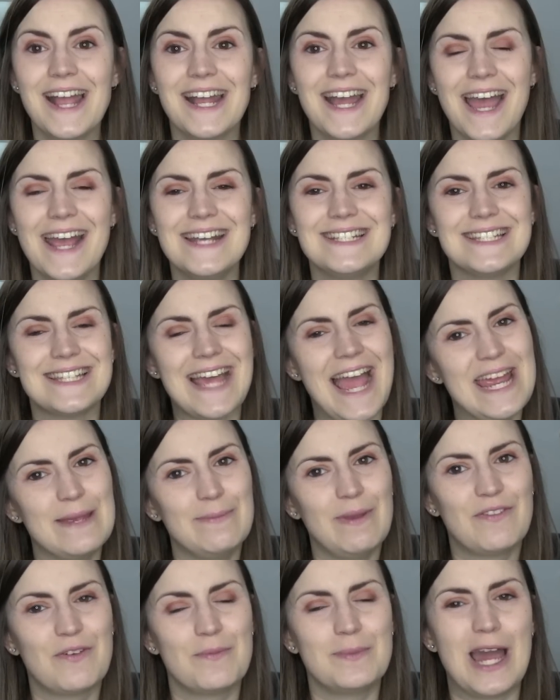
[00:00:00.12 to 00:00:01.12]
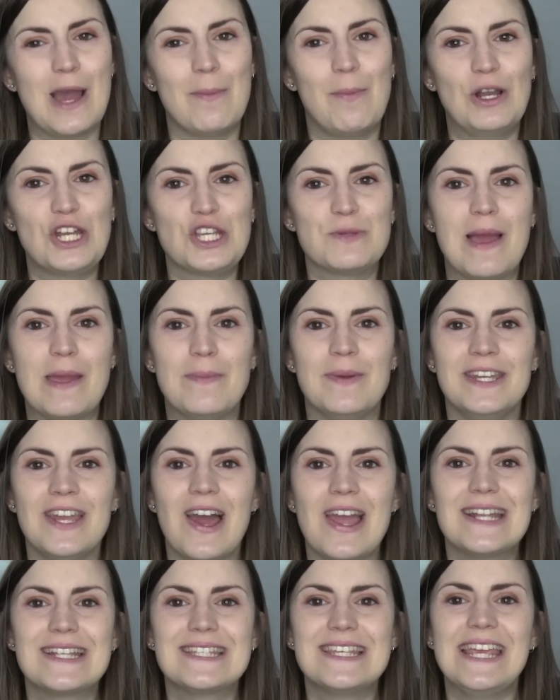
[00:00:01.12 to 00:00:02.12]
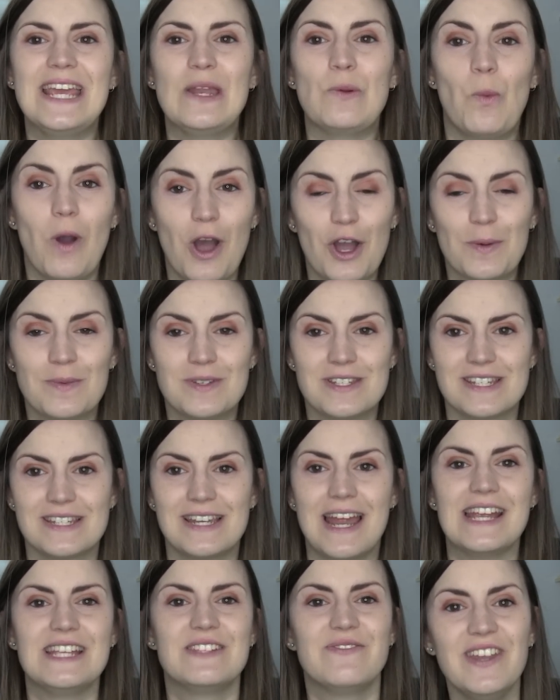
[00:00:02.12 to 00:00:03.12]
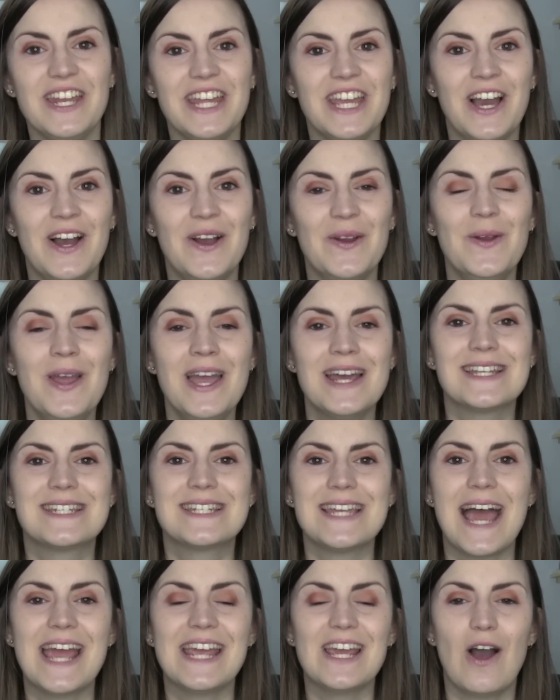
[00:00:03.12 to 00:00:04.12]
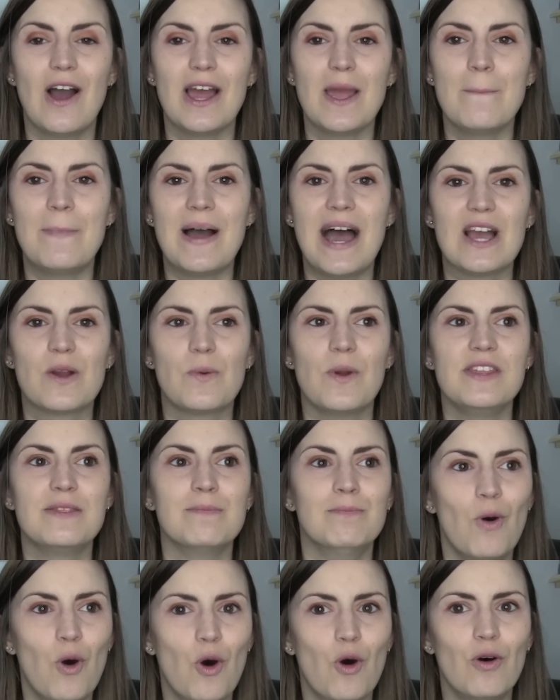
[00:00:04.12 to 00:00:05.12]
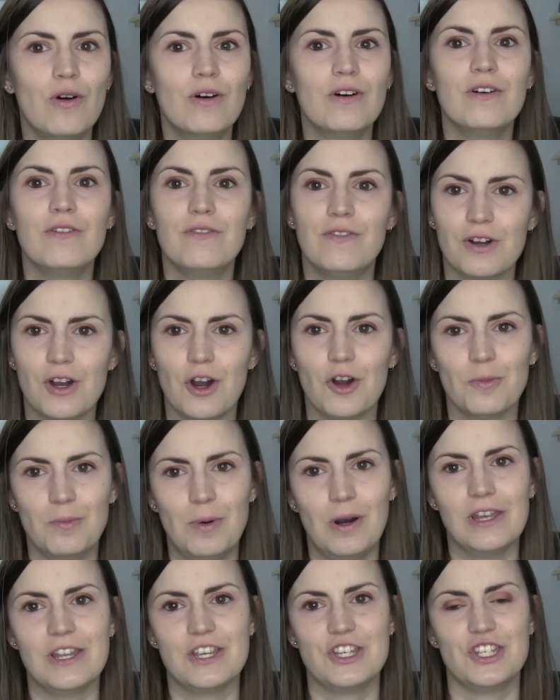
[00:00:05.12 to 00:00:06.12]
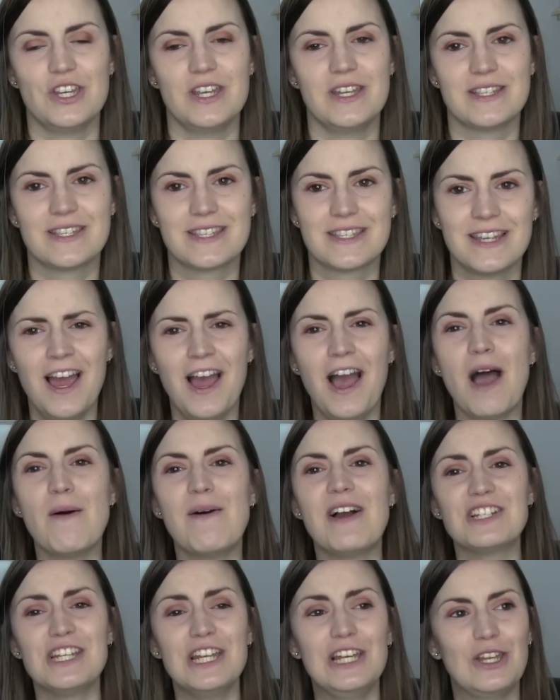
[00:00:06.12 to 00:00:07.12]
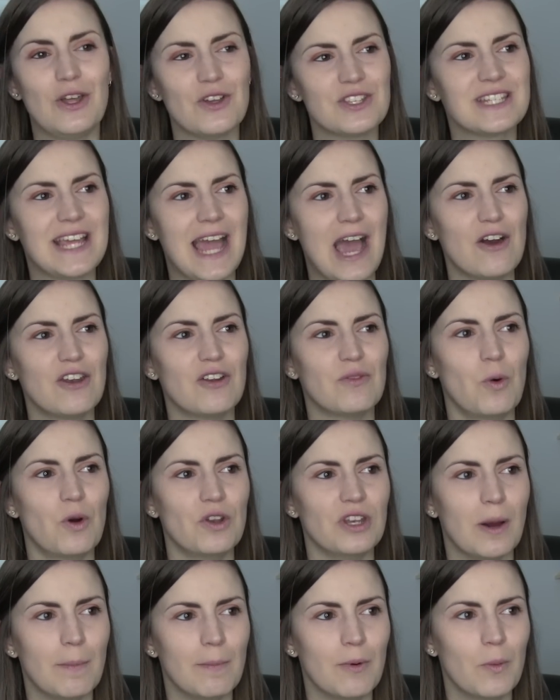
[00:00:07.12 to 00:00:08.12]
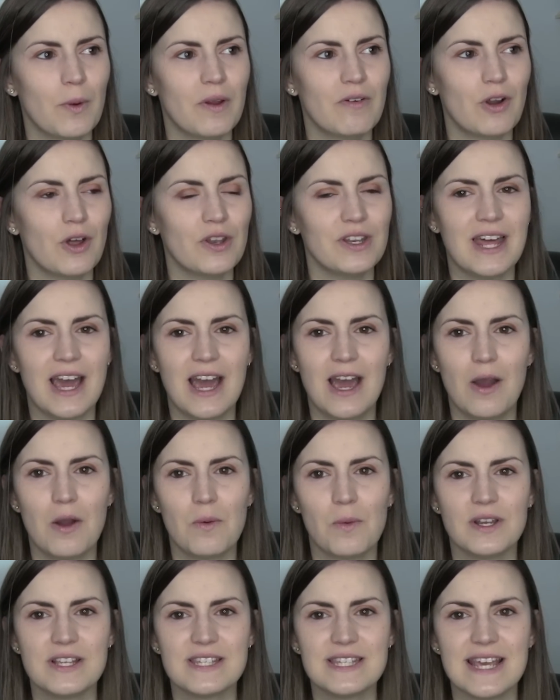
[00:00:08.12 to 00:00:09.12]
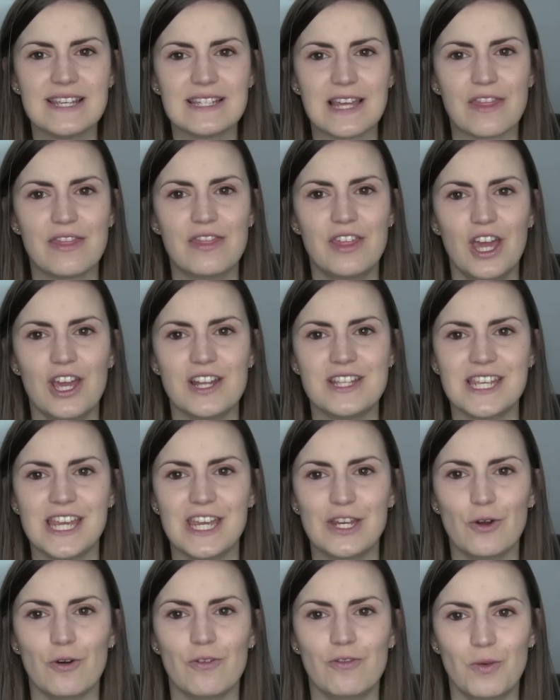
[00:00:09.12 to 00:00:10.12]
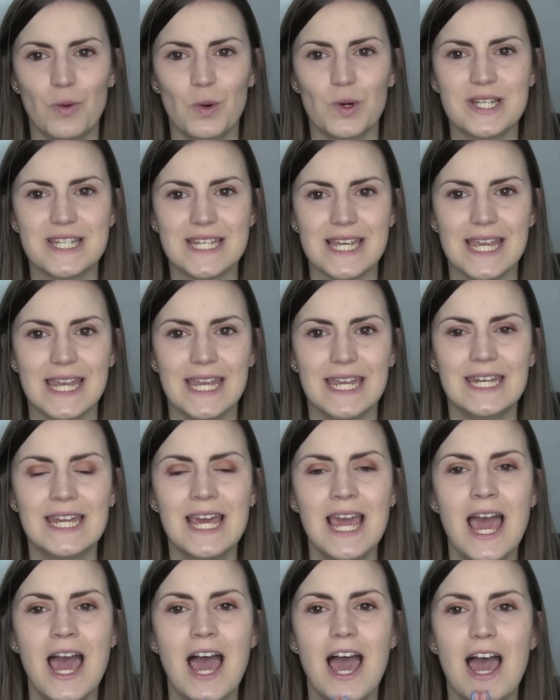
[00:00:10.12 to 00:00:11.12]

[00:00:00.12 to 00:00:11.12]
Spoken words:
Hi guys, it's Amy from Now Polish Baby 90 and welcome to today's video. Today I am back with more forgotten polishes. I've actually lost count of what number we're on now. I want to say it's like 13 or 14.